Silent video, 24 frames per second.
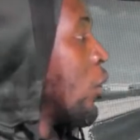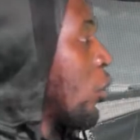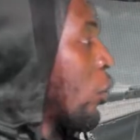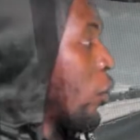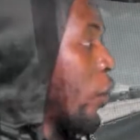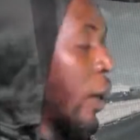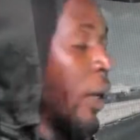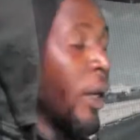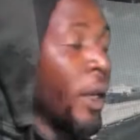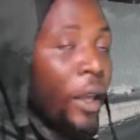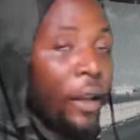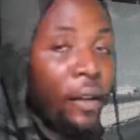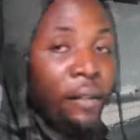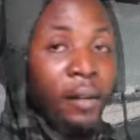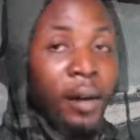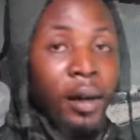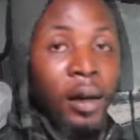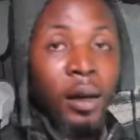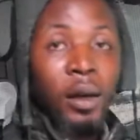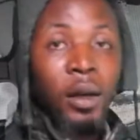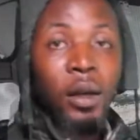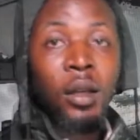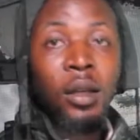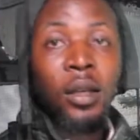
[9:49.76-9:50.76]
wherever
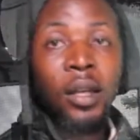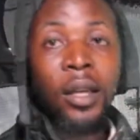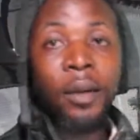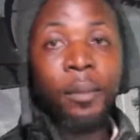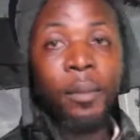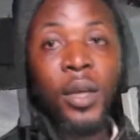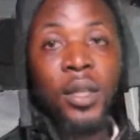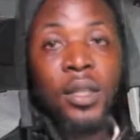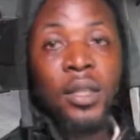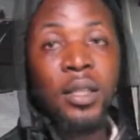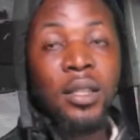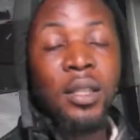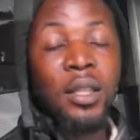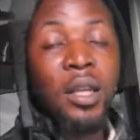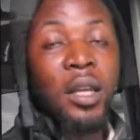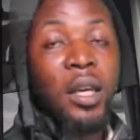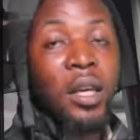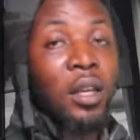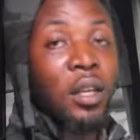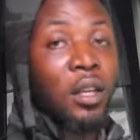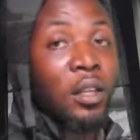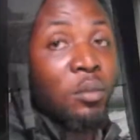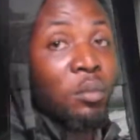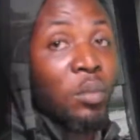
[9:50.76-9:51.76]
the emergency
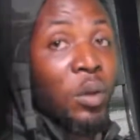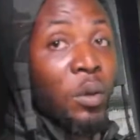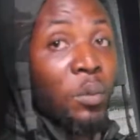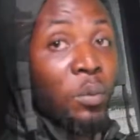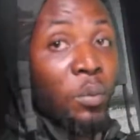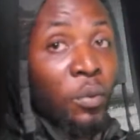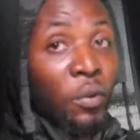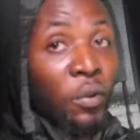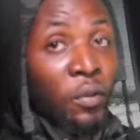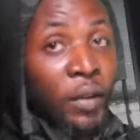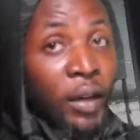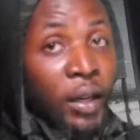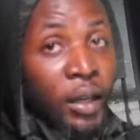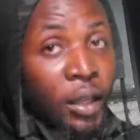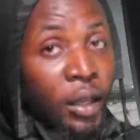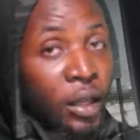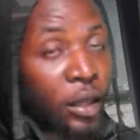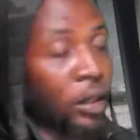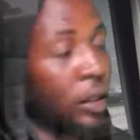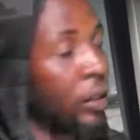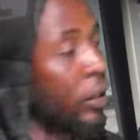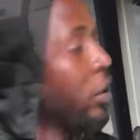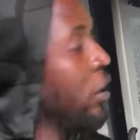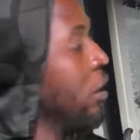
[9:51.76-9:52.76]
lane is being provided.